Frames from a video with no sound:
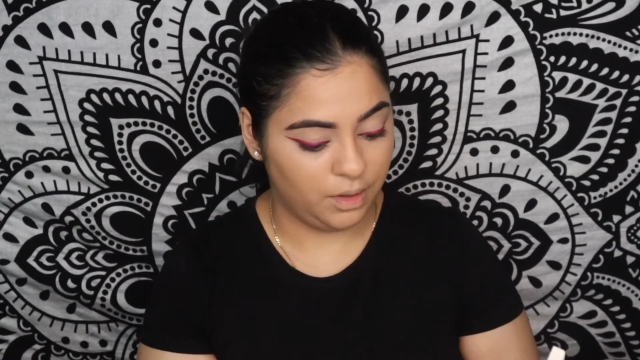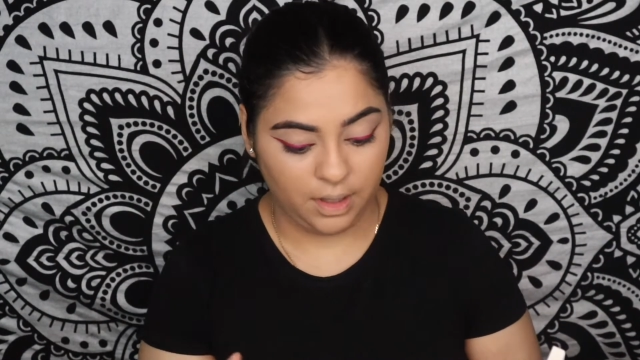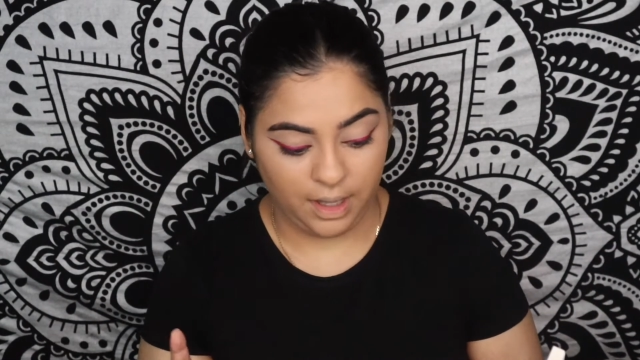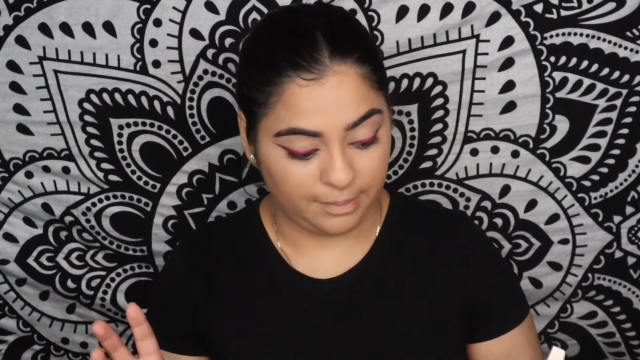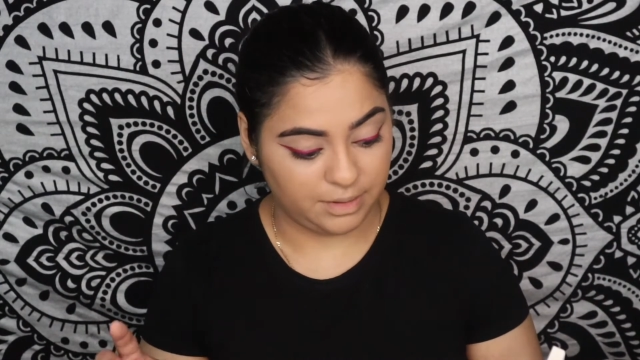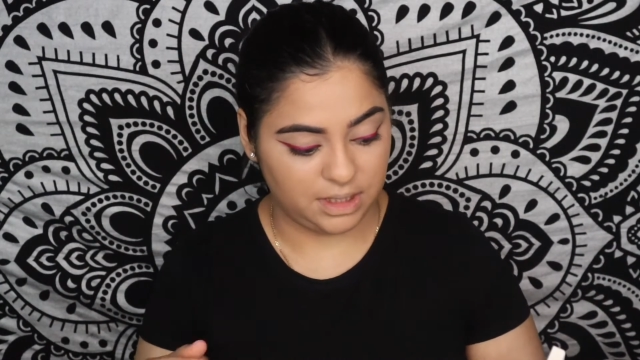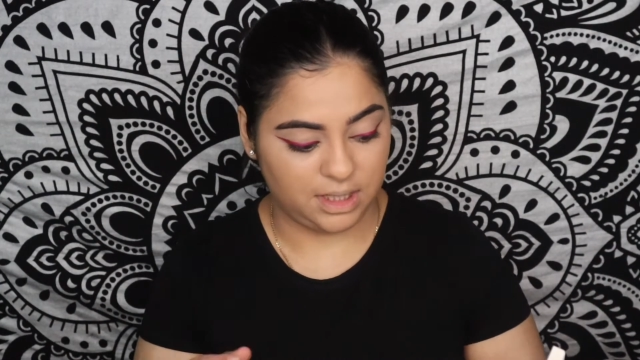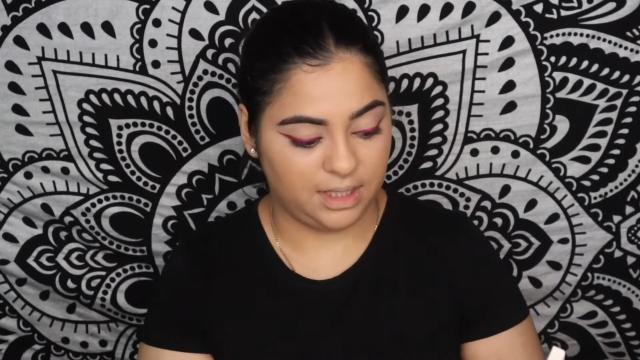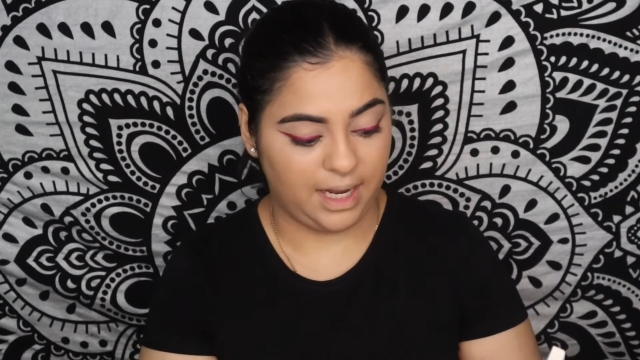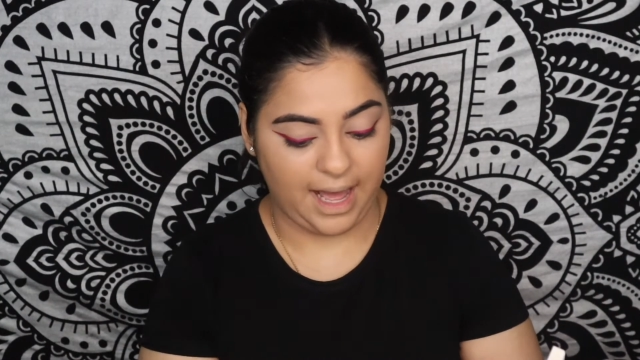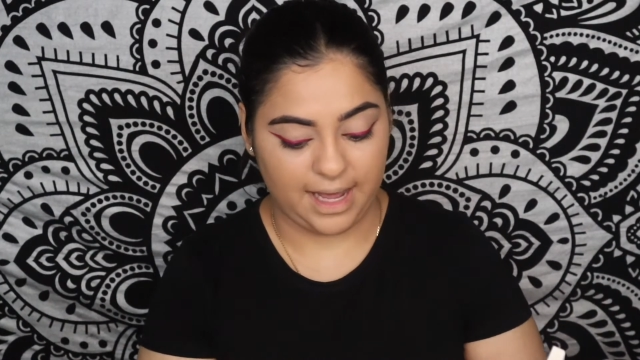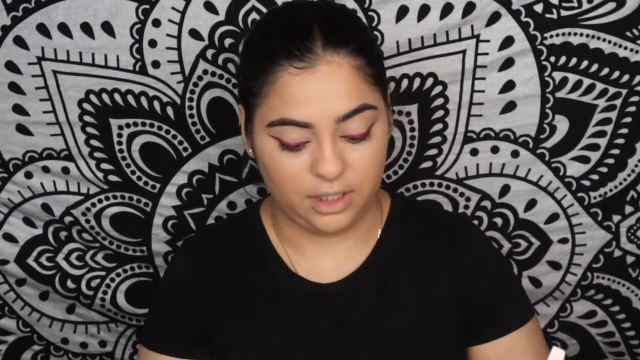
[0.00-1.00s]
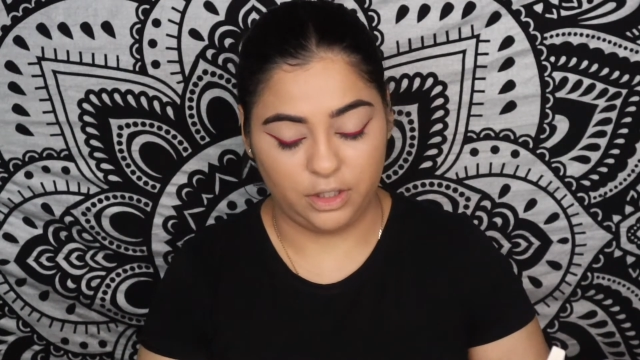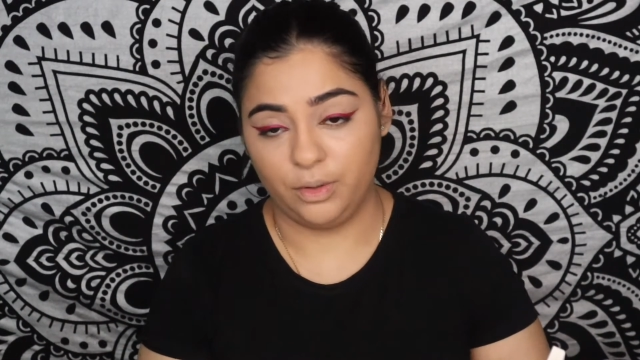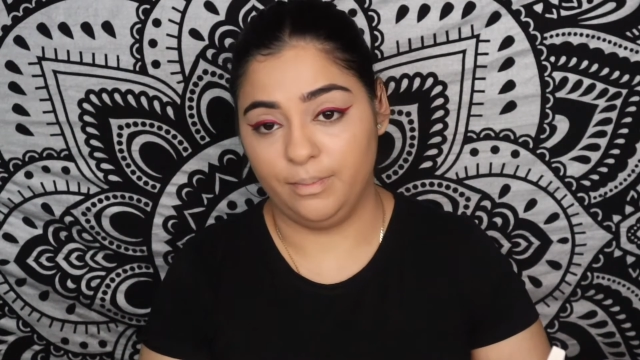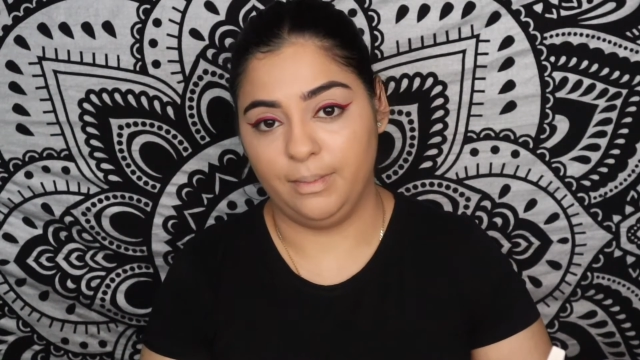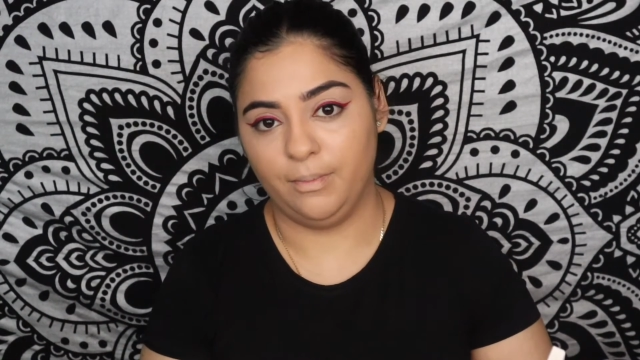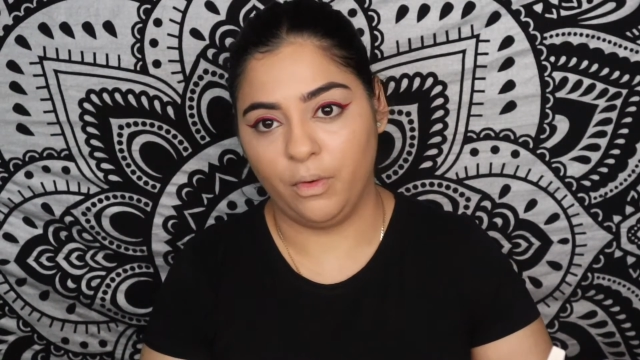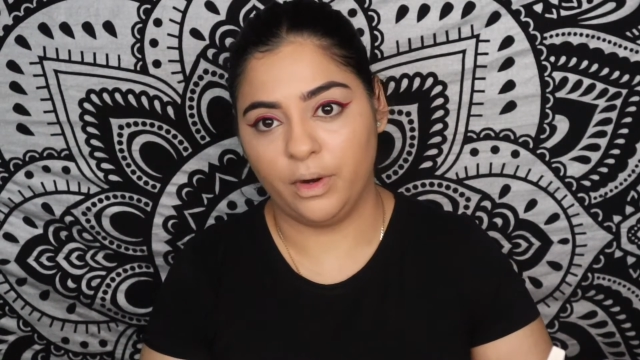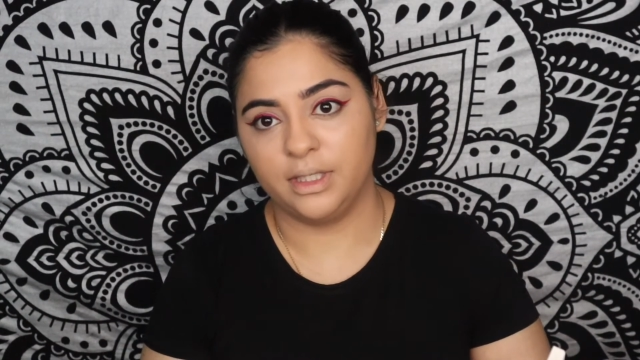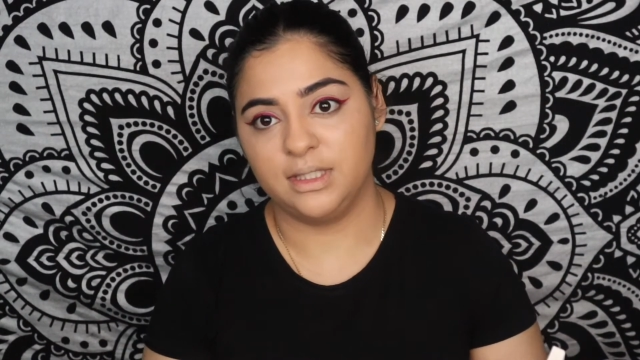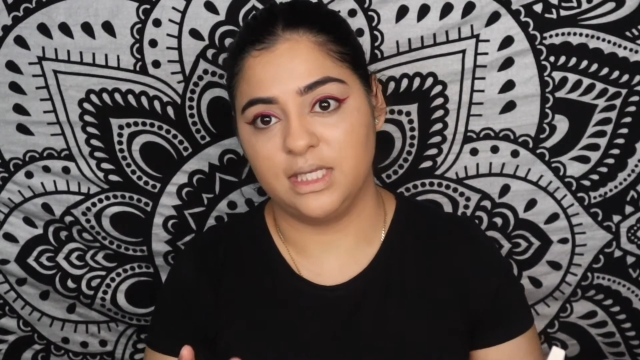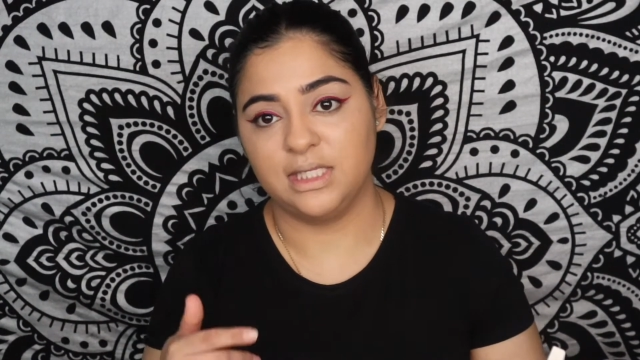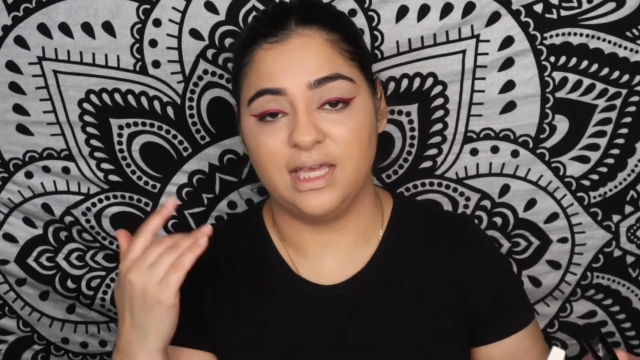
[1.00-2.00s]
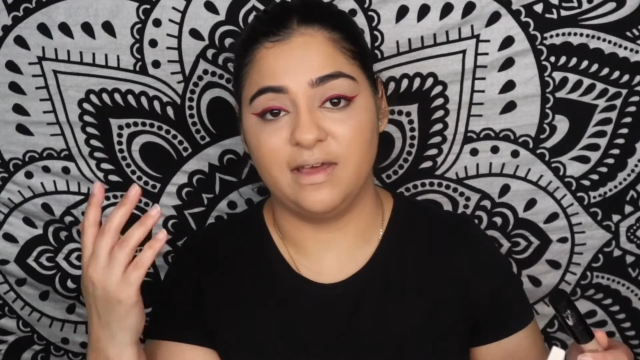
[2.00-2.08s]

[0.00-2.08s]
I'm just going to add a little bit more to see if